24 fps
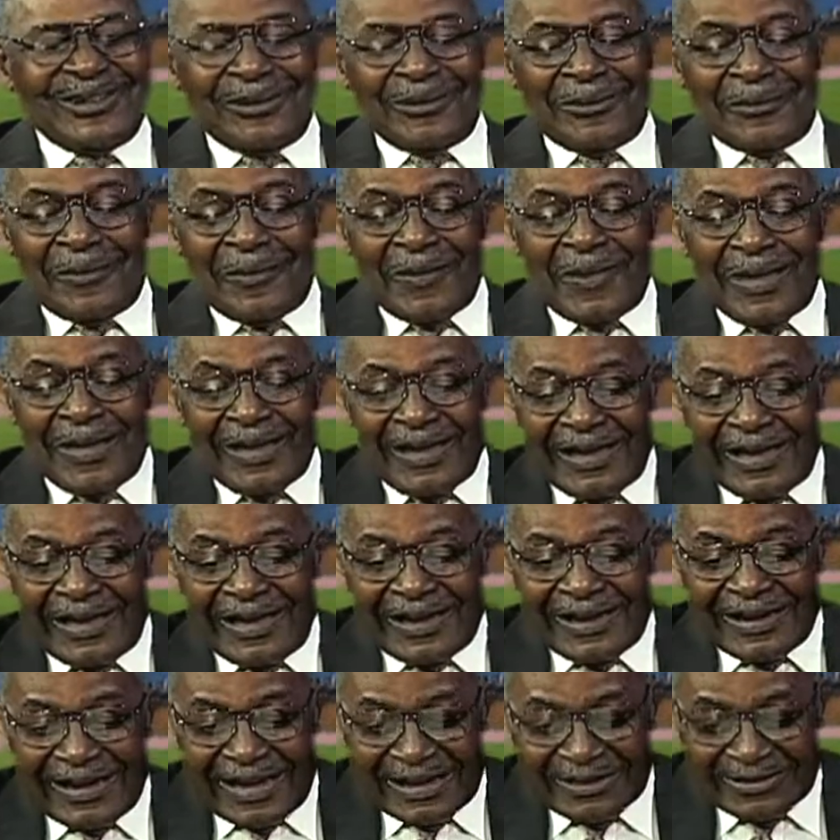Mm-hmm.
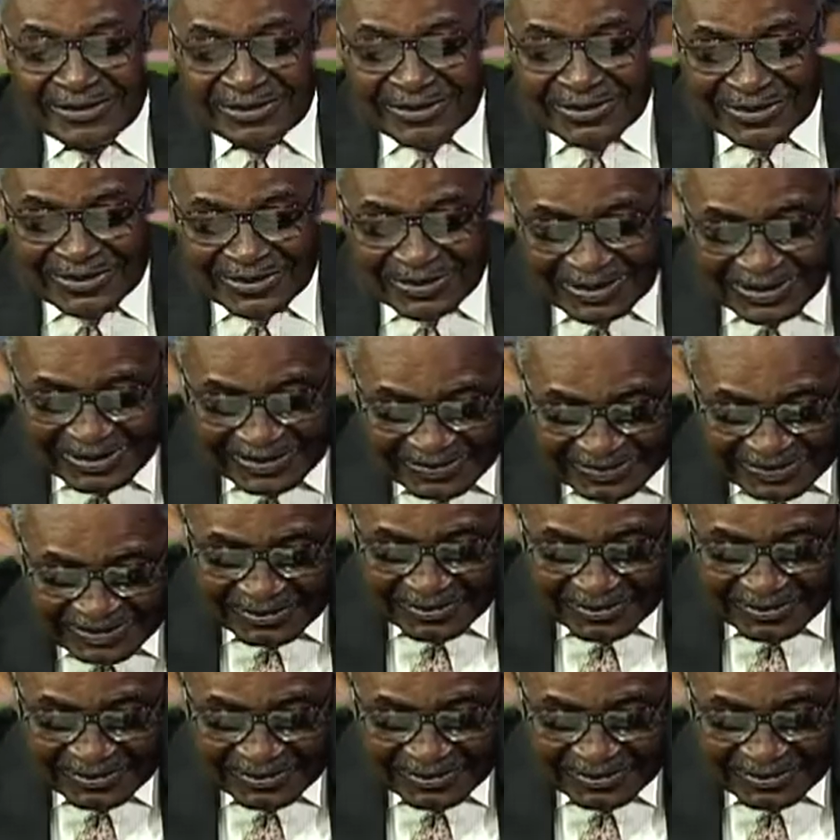And that's what you can see